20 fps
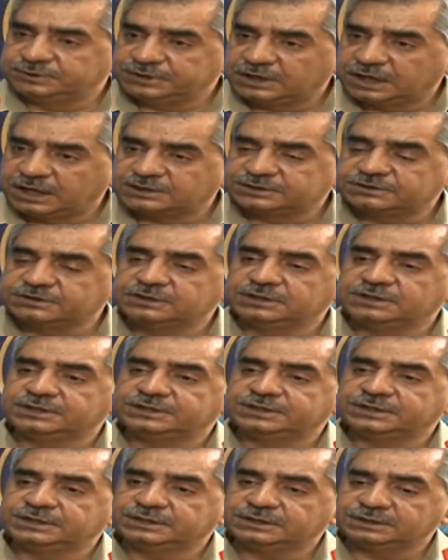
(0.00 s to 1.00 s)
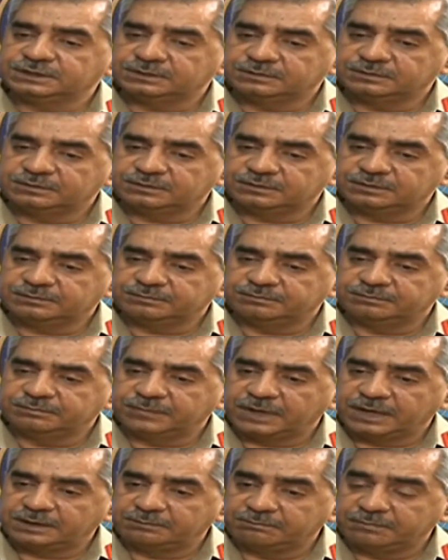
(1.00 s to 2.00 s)
It will be articulating
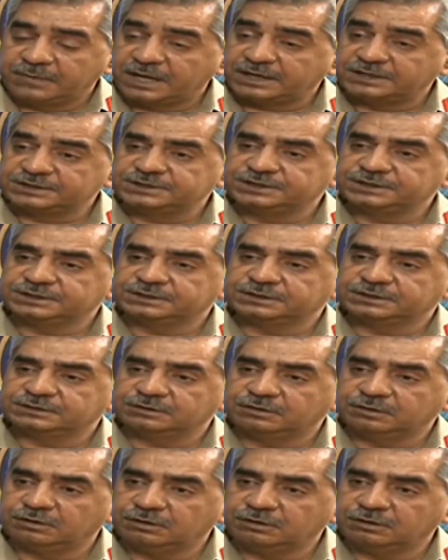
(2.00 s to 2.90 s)
and managing